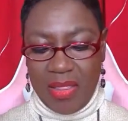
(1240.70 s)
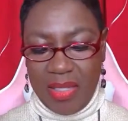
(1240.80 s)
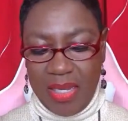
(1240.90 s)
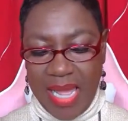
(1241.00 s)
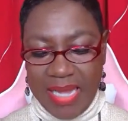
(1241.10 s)

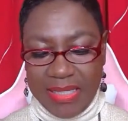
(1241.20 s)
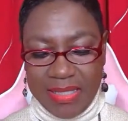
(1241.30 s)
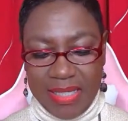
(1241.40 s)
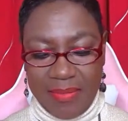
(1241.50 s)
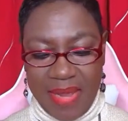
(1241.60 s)
The light
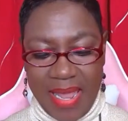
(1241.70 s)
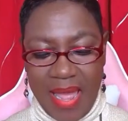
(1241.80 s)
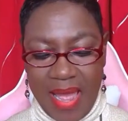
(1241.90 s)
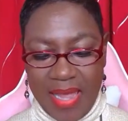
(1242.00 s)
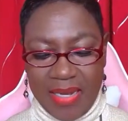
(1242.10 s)
is in my
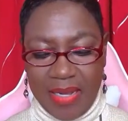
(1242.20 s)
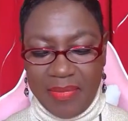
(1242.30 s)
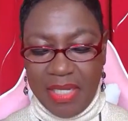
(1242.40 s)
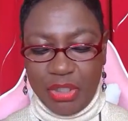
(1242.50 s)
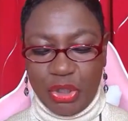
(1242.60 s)
eye, and I'm
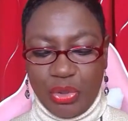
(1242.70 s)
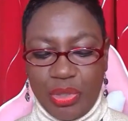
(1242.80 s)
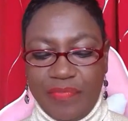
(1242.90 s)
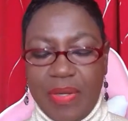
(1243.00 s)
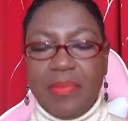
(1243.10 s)
not sure
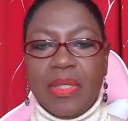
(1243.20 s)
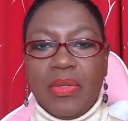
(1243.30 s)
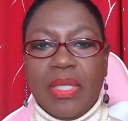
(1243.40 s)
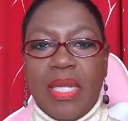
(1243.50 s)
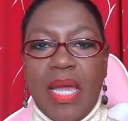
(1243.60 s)
if I'm
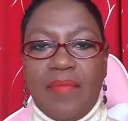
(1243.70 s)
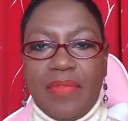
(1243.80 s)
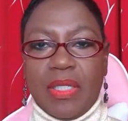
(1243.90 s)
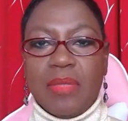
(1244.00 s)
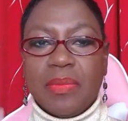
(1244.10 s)
okay. I have
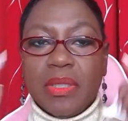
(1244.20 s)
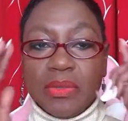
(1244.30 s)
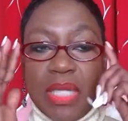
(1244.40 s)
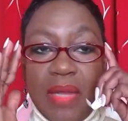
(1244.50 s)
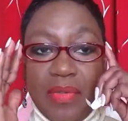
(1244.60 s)
to come
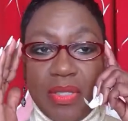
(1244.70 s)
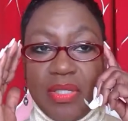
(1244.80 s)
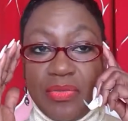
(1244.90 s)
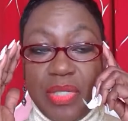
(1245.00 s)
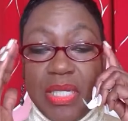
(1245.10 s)
closer. I have on
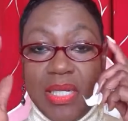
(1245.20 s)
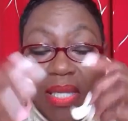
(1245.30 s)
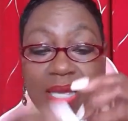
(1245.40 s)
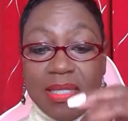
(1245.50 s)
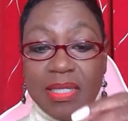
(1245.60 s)
these reading
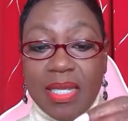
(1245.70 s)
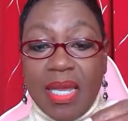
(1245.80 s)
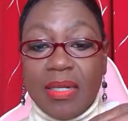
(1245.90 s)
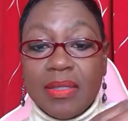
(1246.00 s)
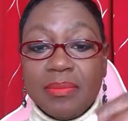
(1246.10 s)
glasses. I
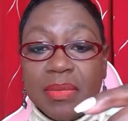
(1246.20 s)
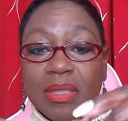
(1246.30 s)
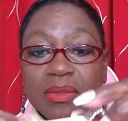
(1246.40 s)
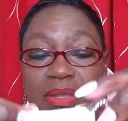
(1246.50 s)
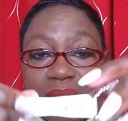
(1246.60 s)
got to come
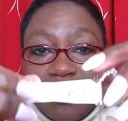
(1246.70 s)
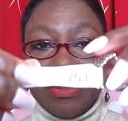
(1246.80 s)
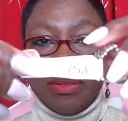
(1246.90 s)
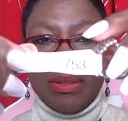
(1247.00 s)
closer.